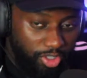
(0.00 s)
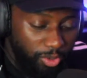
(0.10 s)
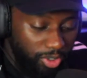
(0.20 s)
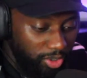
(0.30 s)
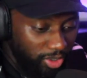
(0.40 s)
You
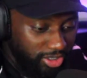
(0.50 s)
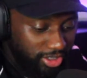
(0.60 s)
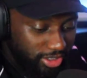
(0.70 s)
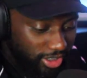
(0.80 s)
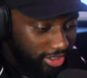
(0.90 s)
know what though? It's
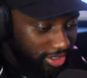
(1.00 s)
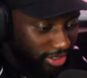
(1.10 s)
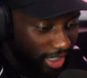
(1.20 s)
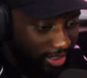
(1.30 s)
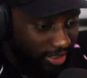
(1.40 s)
just
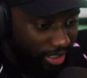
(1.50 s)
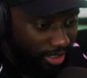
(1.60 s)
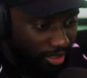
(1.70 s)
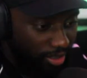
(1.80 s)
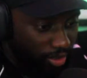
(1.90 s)
sad
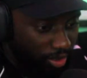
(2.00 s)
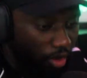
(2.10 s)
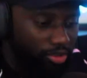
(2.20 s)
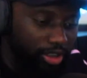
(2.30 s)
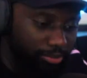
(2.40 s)
that, like,
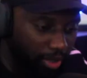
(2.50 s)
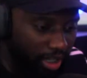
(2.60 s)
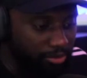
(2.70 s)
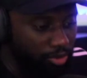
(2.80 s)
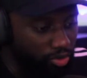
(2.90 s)
obviously
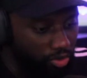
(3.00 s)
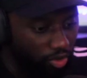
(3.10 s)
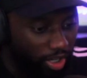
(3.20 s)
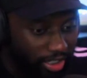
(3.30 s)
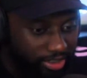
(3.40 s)
as
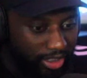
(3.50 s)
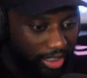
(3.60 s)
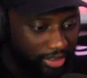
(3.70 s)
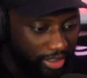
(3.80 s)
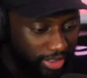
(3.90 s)
crazy and
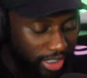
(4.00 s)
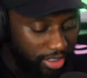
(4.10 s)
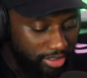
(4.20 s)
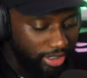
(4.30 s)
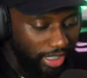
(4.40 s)
as
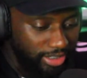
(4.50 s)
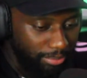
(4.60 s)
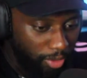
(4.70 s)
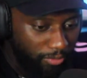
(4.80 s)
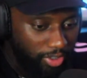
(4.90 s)
talented as they
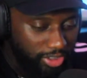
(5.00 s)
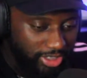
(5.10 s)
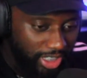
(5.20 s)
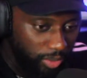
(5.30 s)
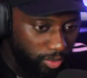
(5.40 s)
both are, it's just
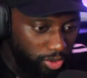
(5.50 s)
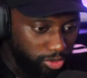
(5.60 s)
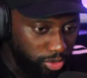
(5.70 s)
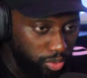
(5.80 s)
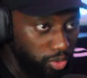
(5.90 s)
sad that we got two